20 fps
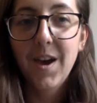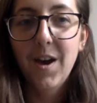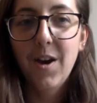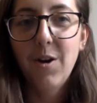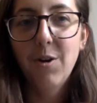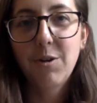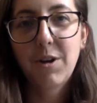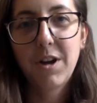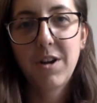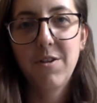
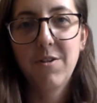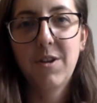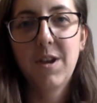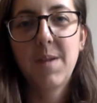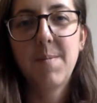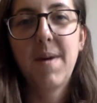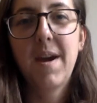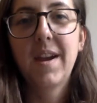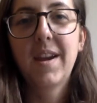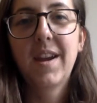Okie
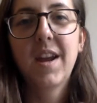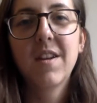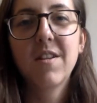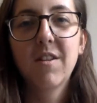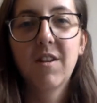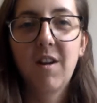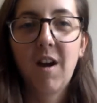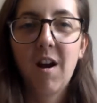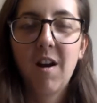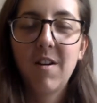dokie, my
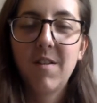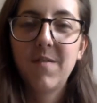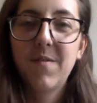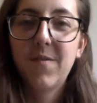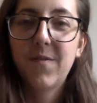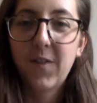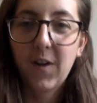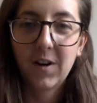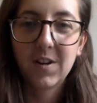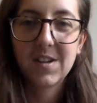kindergarten,
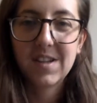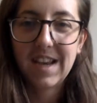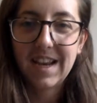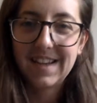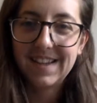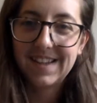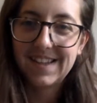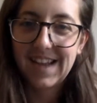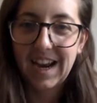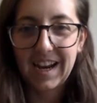first,
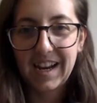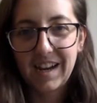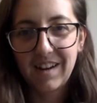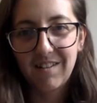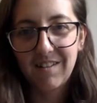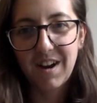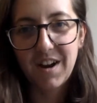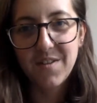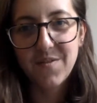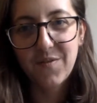and second
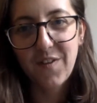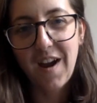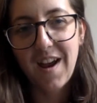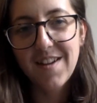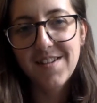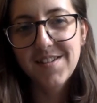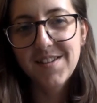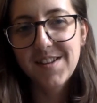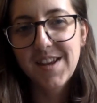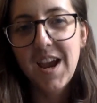grade
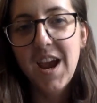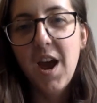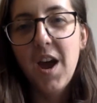friends.